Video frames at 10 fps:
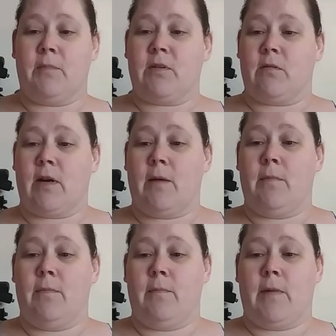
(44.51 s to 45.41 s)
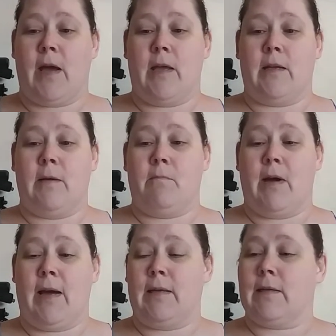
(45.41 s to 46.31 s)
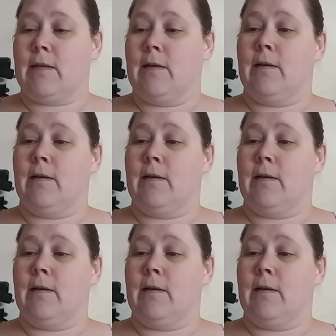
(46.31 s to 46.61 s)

scrub, and lip mask.